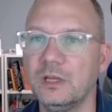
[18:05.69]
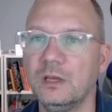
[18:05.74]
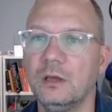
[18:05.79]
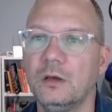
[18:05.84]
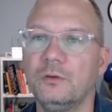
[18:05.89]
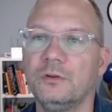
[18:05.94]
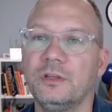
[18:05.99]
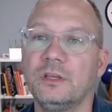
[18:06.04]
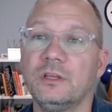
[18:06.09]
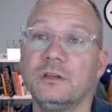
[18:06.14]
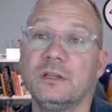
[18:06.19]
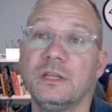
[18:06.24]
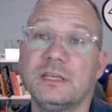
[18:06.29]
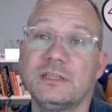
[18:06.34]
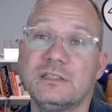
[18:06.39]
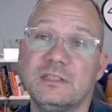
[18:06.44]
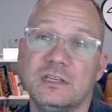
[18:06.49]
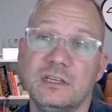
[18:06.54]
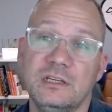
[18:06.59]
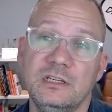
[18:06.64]
Oh, the
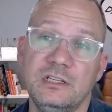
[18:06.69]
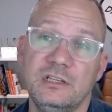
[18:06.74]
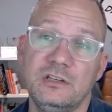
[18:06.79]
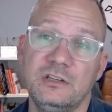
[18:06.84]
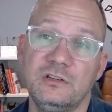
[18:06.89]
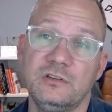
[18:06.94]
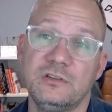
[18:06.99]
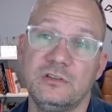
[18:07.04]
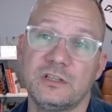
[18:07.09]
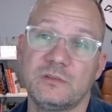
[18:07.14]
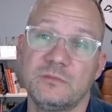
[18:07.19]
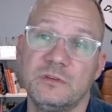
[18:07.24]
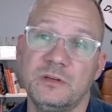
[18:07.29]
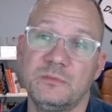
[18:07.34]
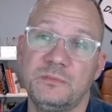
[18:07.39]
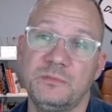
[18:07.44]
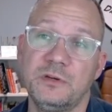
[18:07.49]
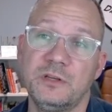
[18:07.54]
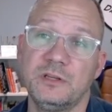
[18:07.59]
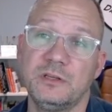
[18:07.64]
last thing I need to do is I'm going to
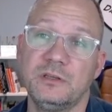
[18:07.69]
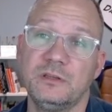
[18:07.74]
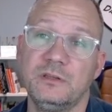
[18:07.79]
put